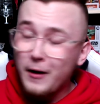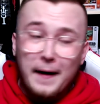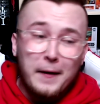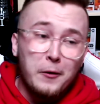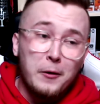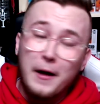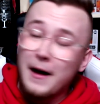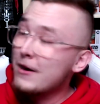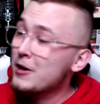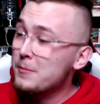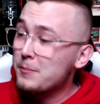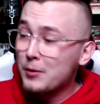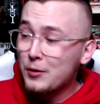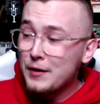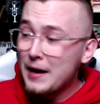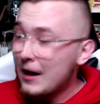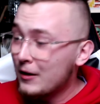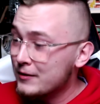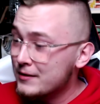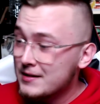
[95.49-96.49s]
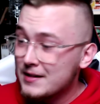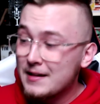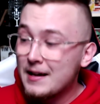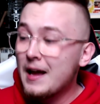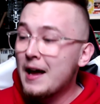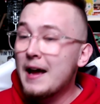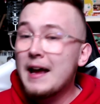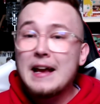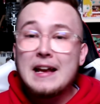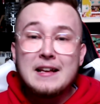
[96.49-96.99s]
don't know how you pronounce it.
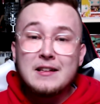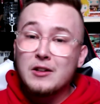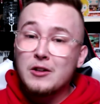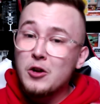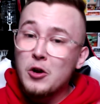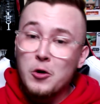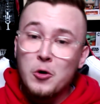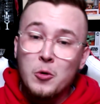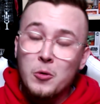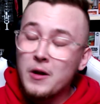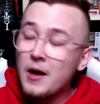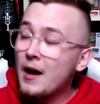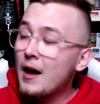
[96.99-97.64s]
He's a goon.